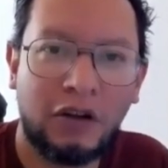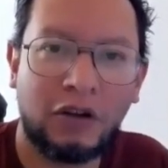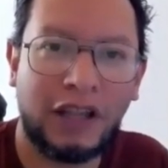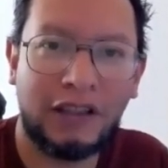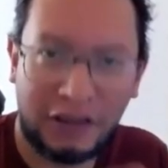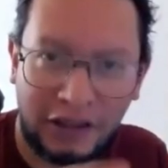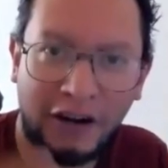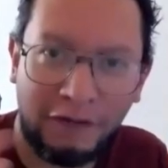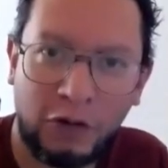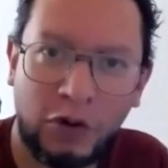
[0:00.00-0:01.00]
Okay,
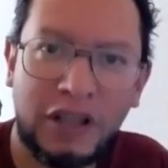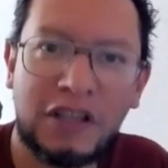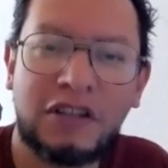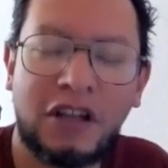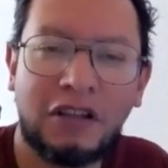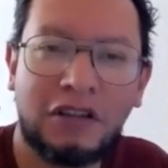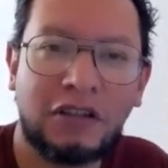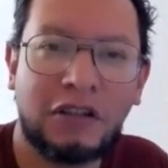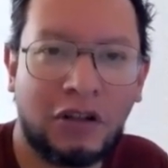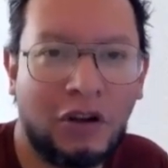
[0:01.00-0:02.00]
therefore he's going
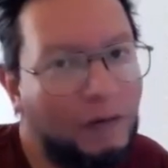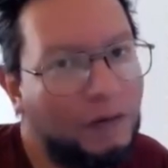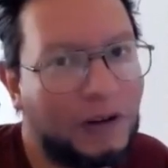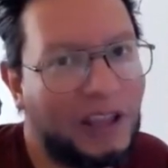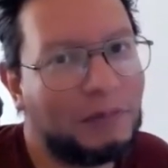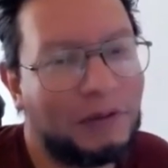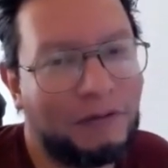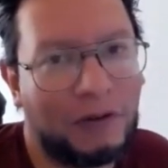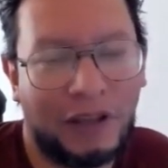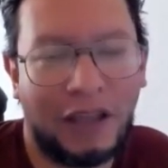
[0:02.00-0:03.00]
to go for
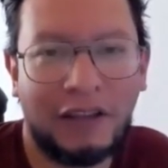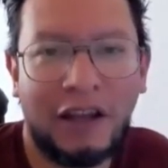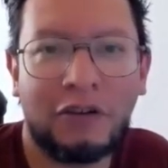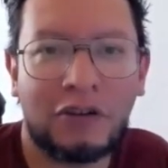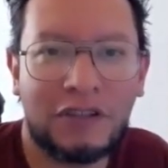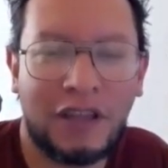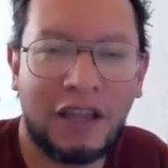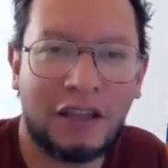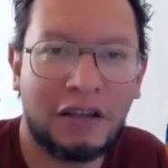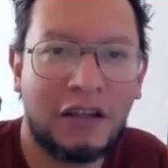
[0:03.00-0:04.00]
that error,
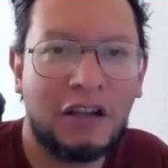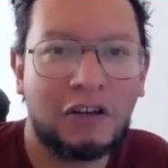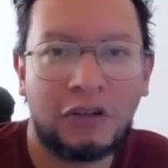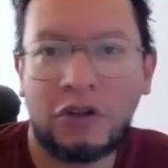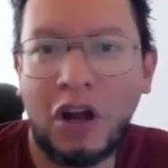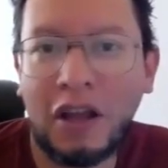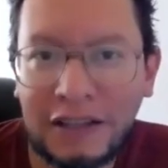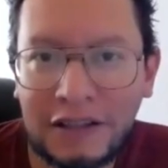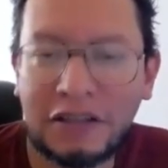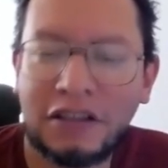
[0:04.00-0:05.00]
saying
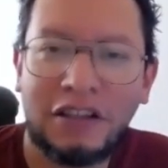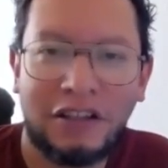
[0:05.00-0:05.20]
runneth,